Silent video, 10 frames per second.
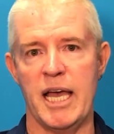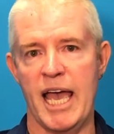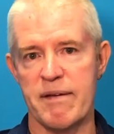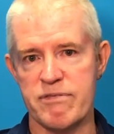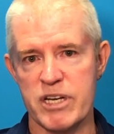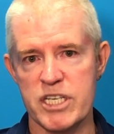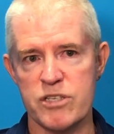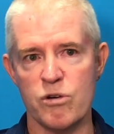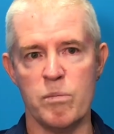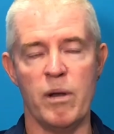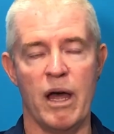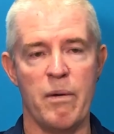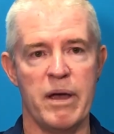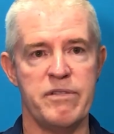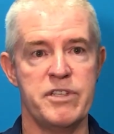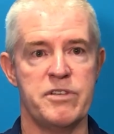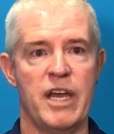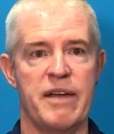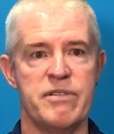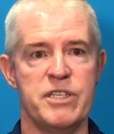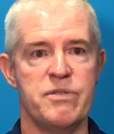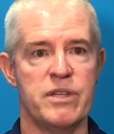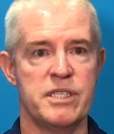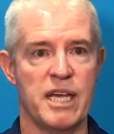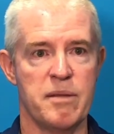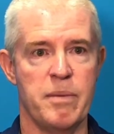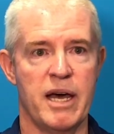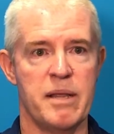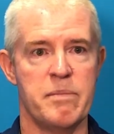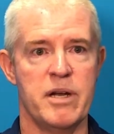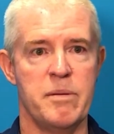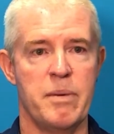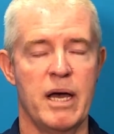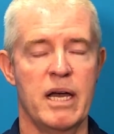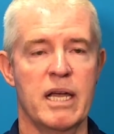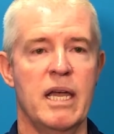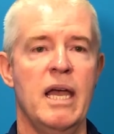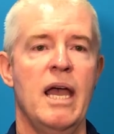average or below average for the southern part of the marine park,